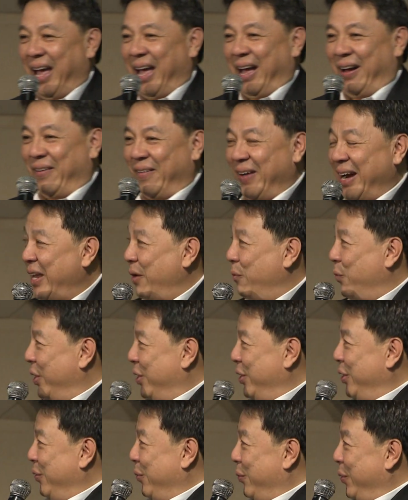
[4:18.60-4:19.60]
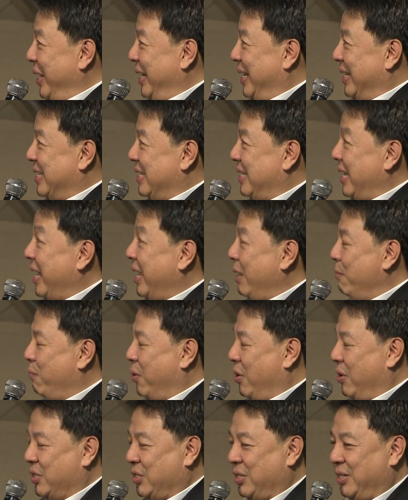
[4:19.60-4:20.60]
All right, we're going to read the second
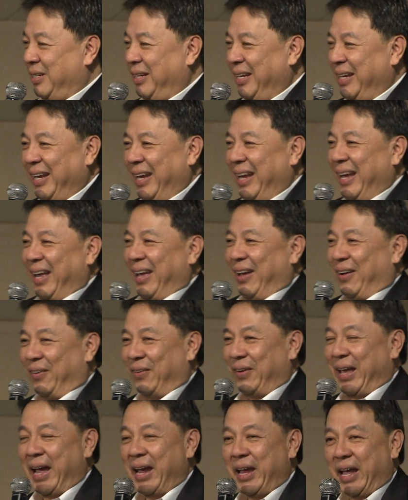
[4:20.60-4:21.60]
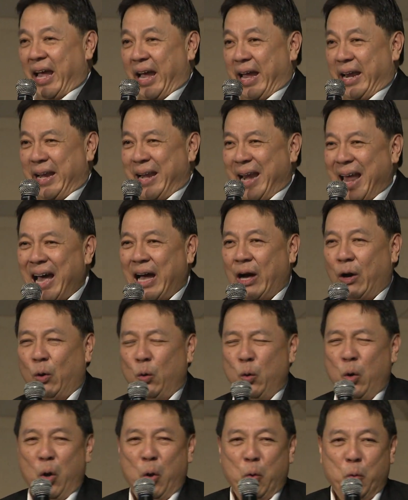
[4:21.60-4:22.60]
portion. Okay, and
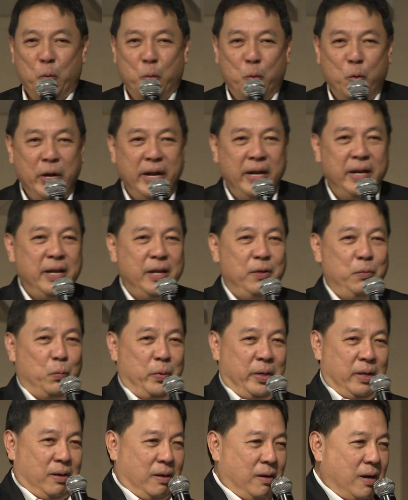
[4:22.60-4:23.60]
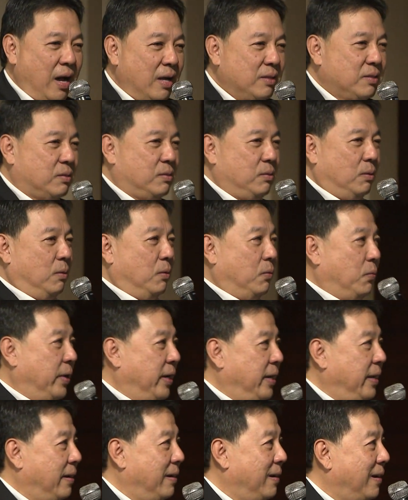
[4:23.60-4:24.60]
now read it with gusto,
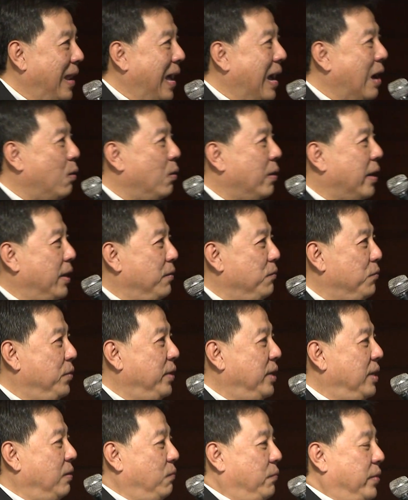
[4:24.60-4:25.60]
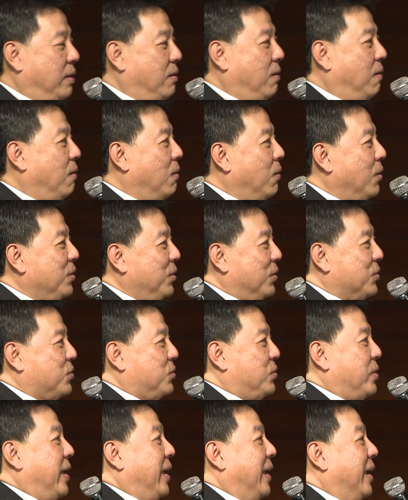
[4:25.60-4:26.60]
read it loud, and read it with all your
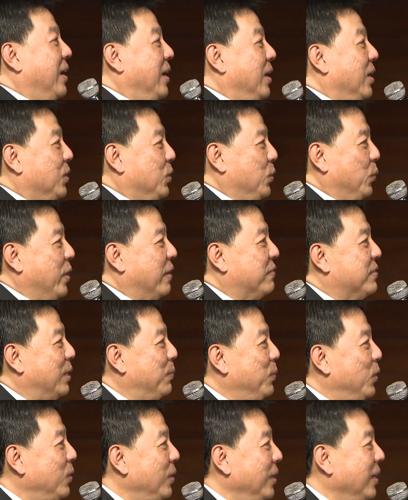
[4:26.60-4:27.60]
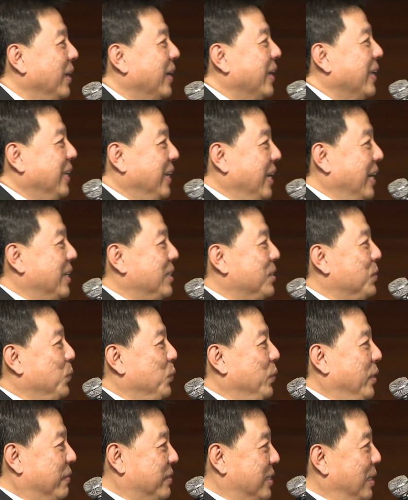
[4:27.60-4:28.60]
strength. Do we have some more? Yes,
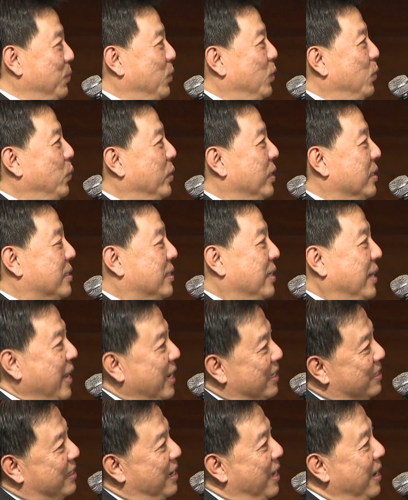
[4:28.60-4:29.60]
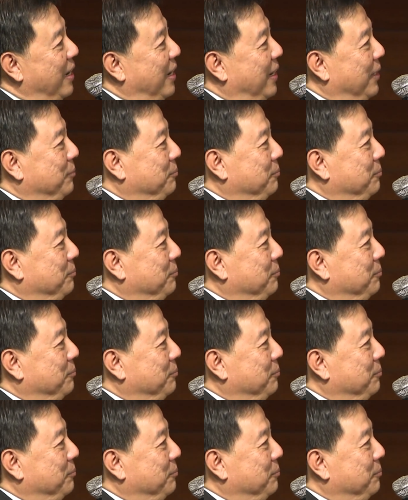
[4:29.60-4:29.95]
we have some more words. The next slide.